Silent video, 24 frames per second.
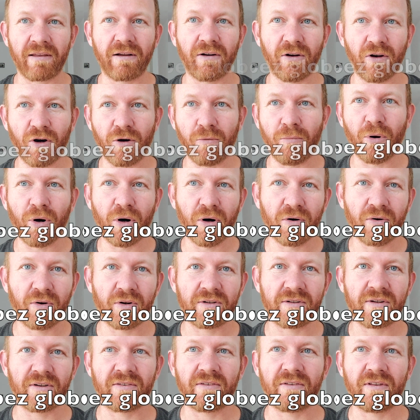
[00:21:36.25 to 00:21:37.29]
globo,
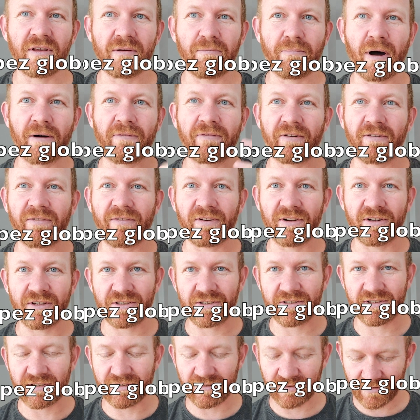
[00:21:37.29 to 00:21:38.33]
which is the
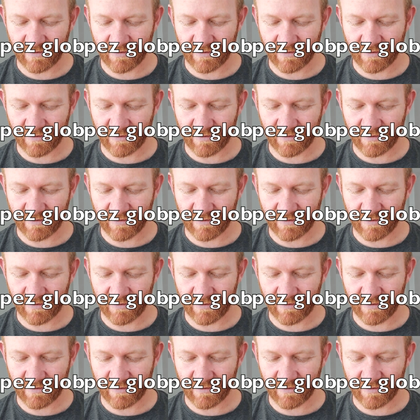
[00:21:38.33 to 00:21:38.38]
pufferfish.